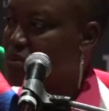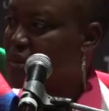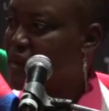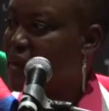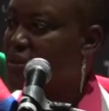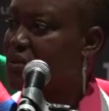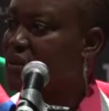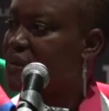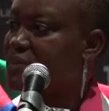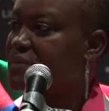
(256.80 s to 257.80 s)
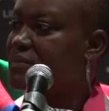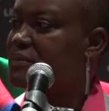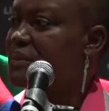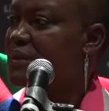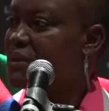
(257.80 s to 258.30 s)
is a lecturer
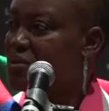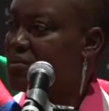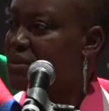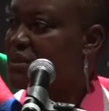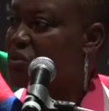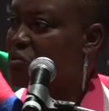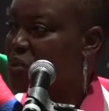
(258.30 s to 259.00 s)
at the University of